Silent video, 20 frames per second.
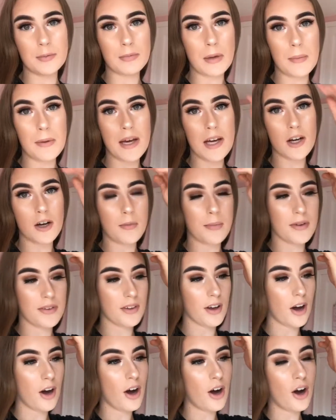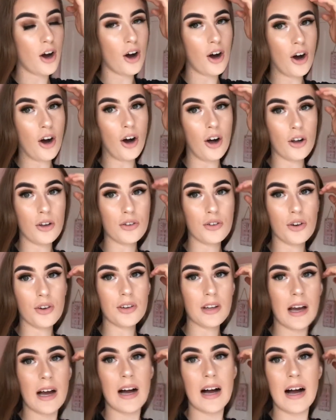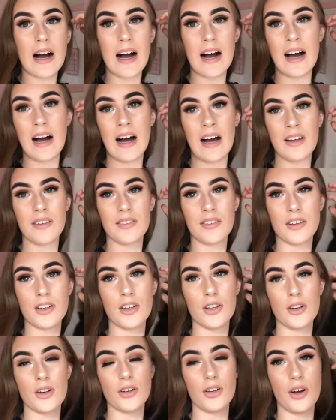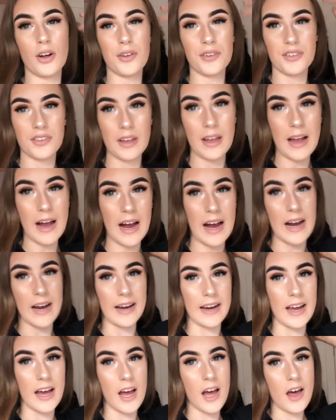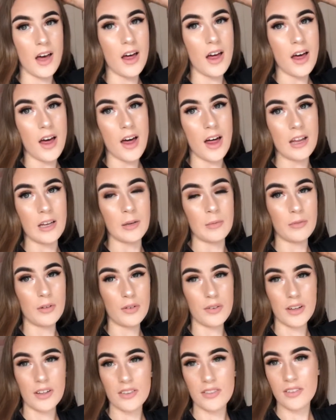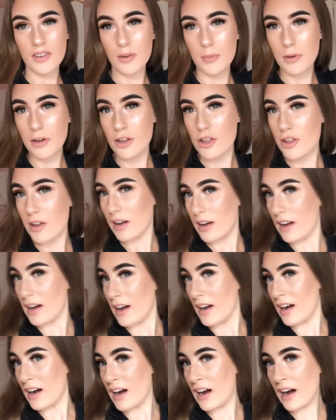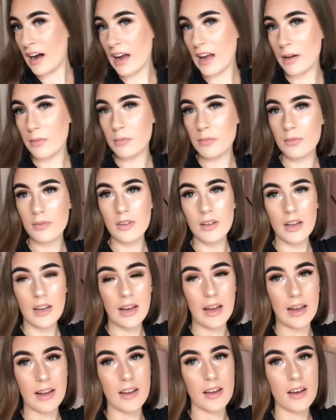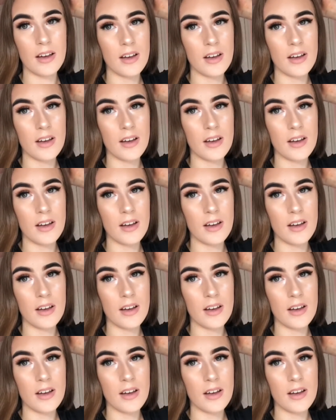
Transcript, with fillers: my makeup is all done. As you can all see, I love it so much. I am like